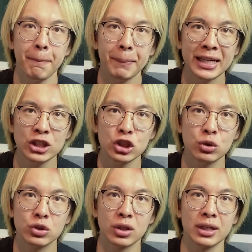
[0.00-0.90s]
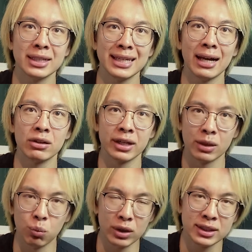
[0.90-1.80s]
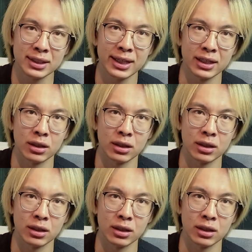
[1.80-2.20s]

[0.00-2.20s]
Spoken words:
each user is allocated 1 container.